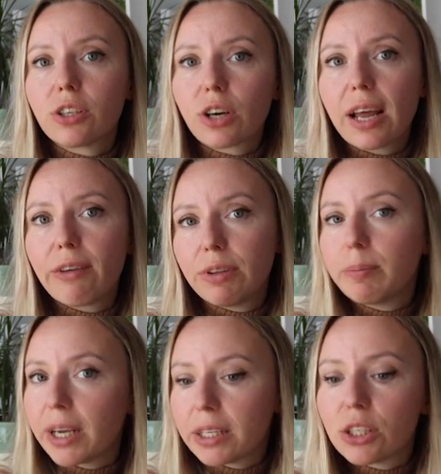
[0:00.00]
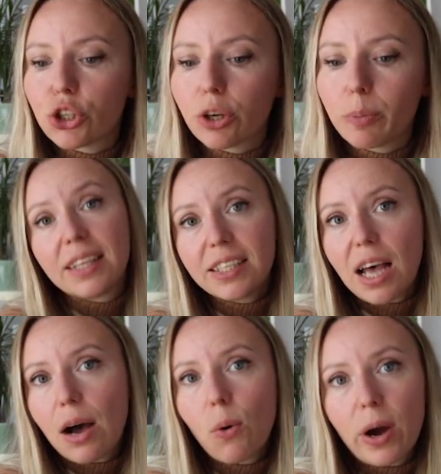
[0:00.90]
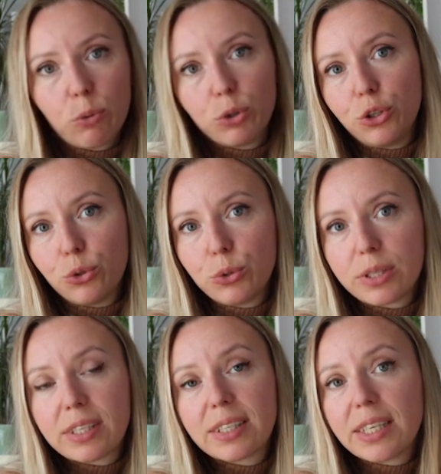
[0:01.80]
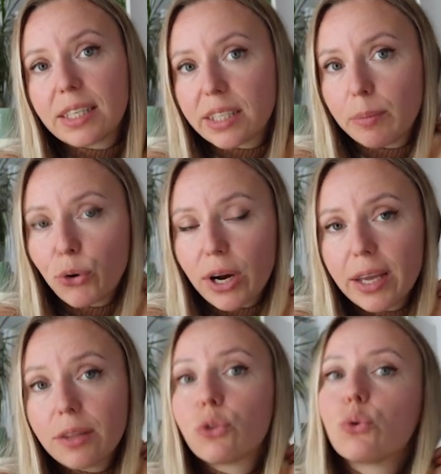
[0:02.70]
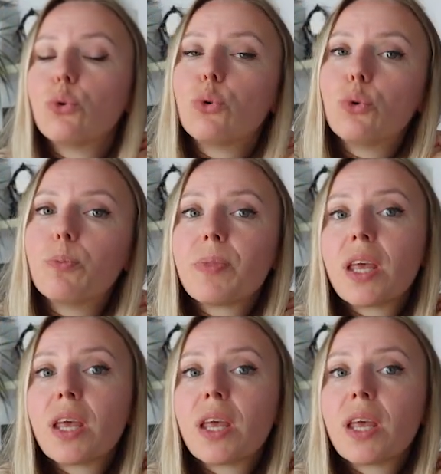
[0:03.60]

are live in my Etsy shop. That's how I would use Sale Samurai to